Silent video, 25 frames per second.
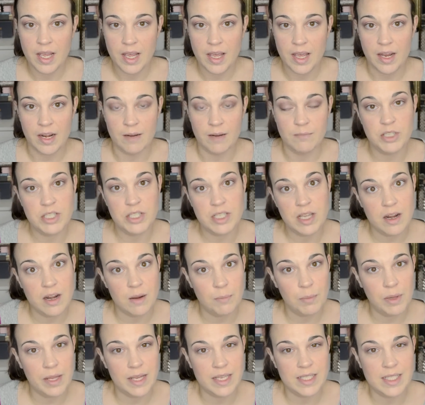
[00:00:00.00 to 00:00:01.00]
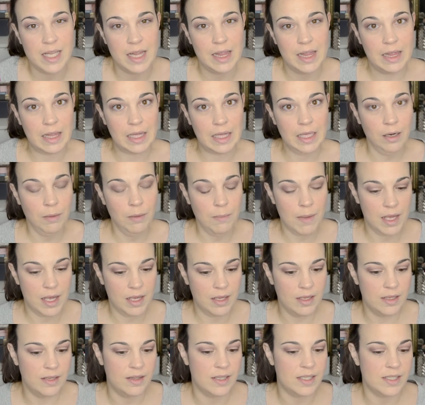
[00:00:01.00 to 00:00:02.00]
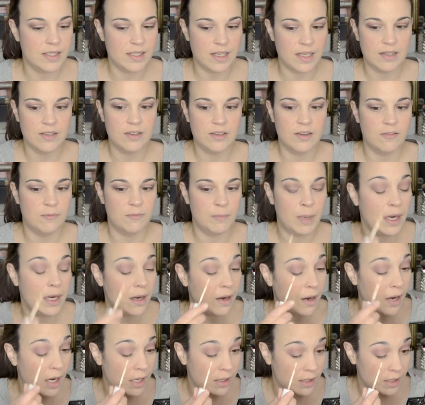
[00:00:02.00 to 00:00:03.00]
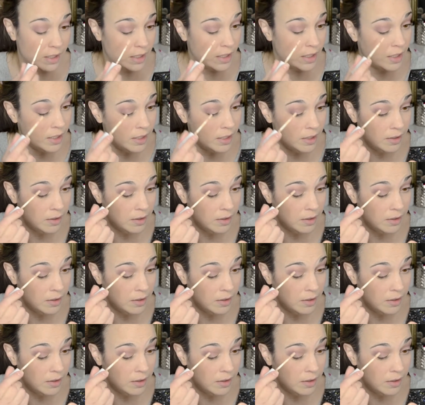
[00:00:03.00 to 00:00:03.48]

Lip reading: and I'm just going to place a little bit in the center of my eyelid.